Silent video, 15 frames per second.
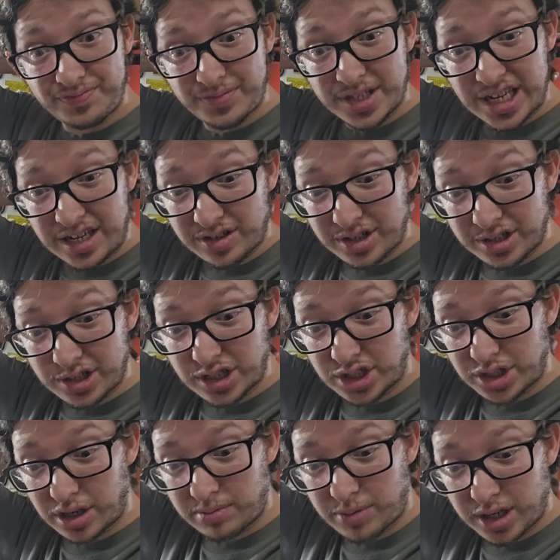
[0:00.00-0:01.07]
Now this is
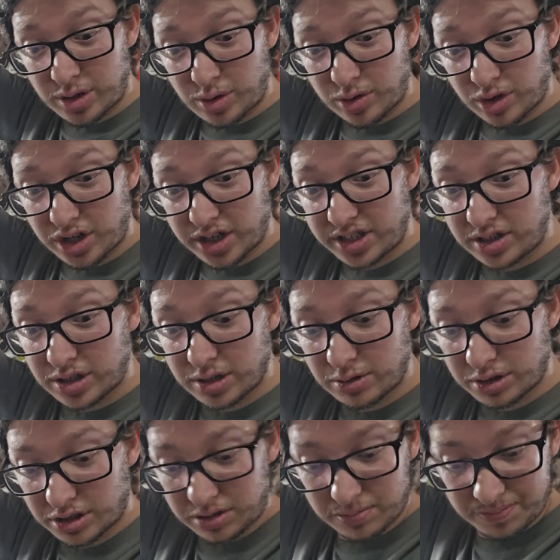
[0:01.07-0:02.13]
something I don't like
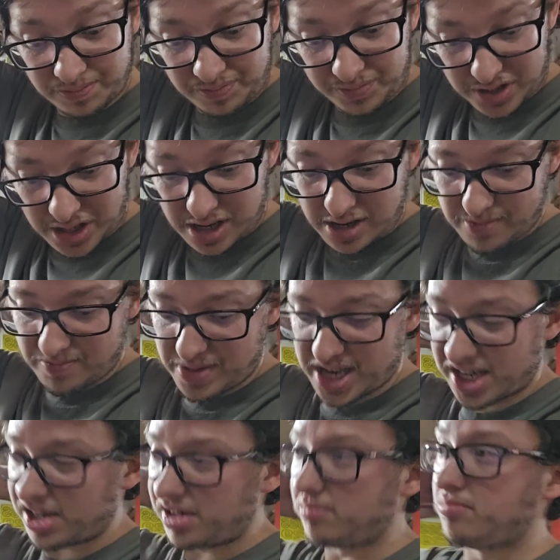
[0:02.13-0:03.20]
doing,
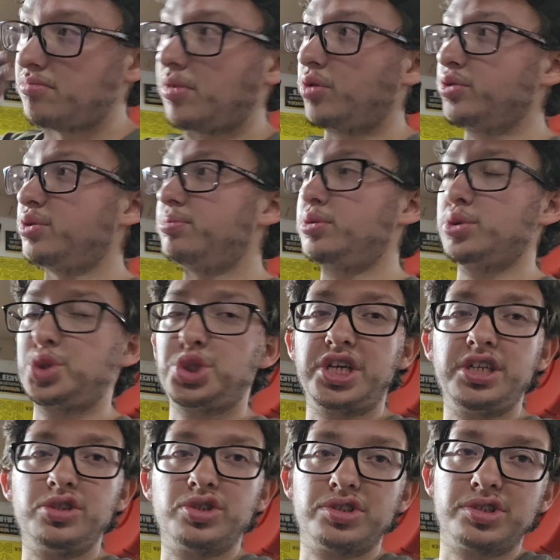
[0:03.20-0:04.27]
making multiple
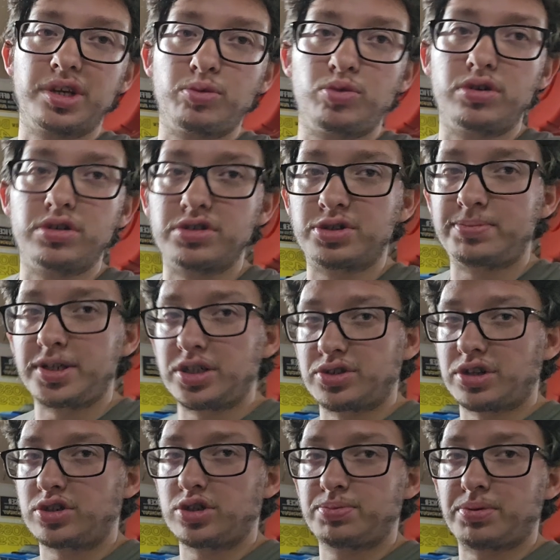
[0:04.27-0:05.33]
changes at once, because
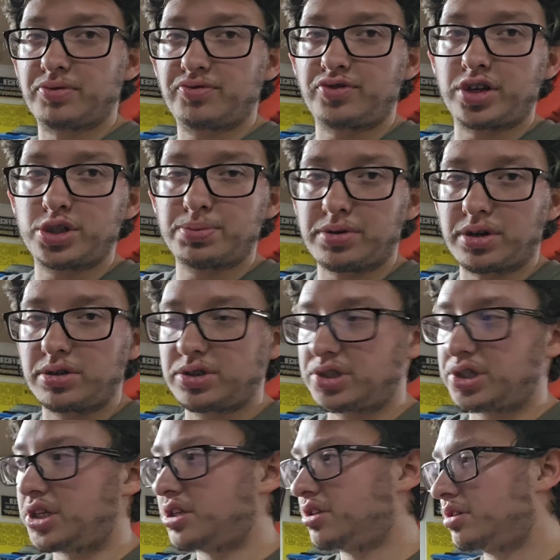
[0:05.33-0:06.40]
I just put fresh
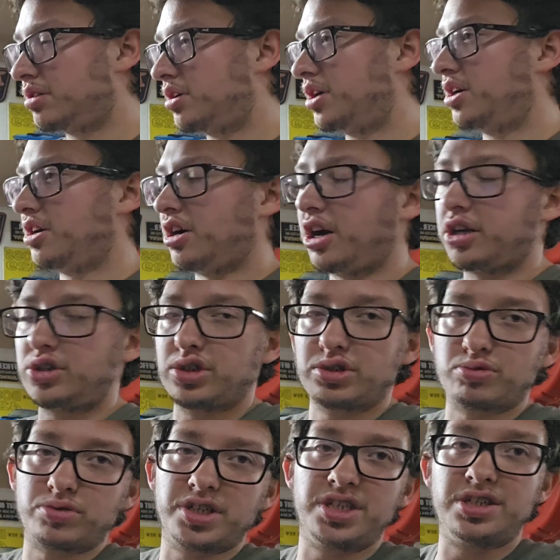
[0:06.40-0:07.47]
plugs in it. I
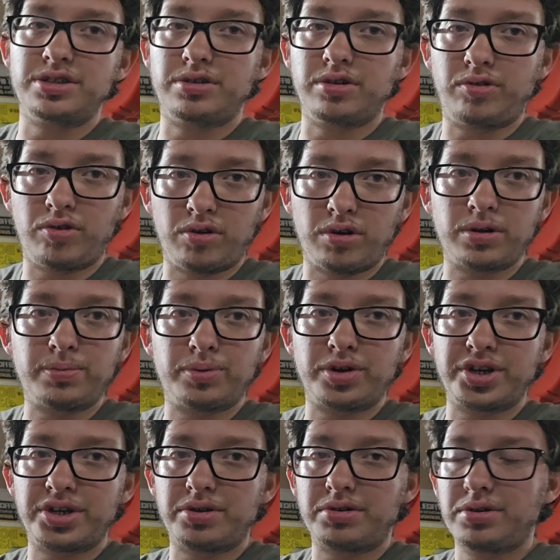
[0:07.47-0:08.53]
just redid the
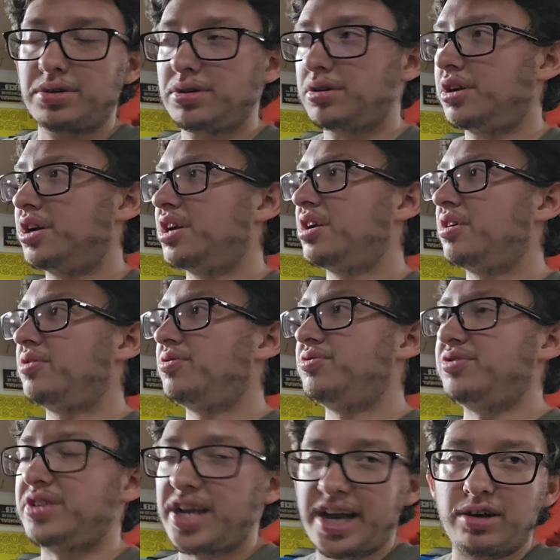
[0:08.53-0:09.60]
carburetor.
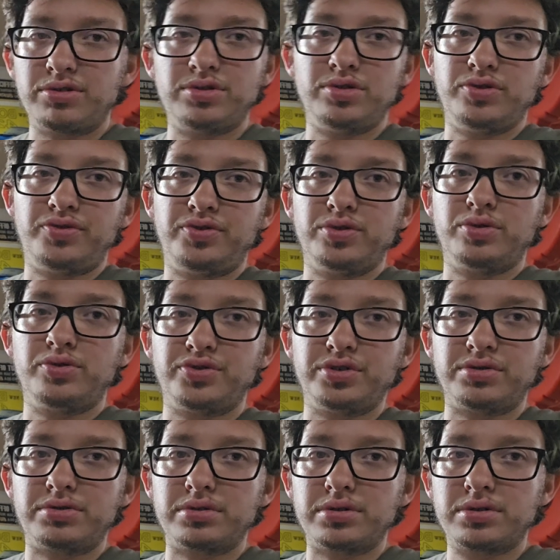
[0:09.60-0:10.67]
Now a new fuel
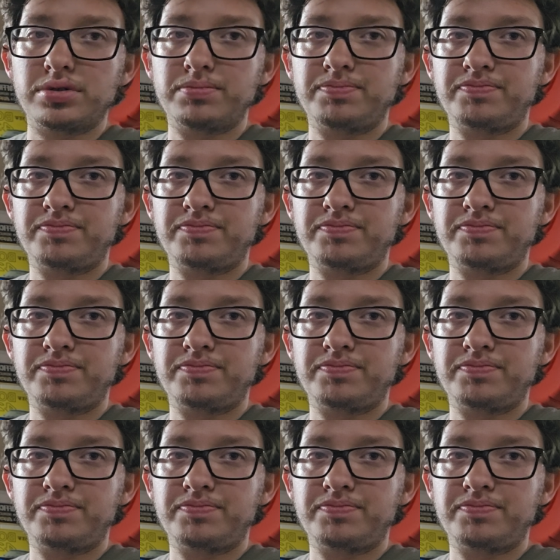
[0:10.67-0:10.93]
filter.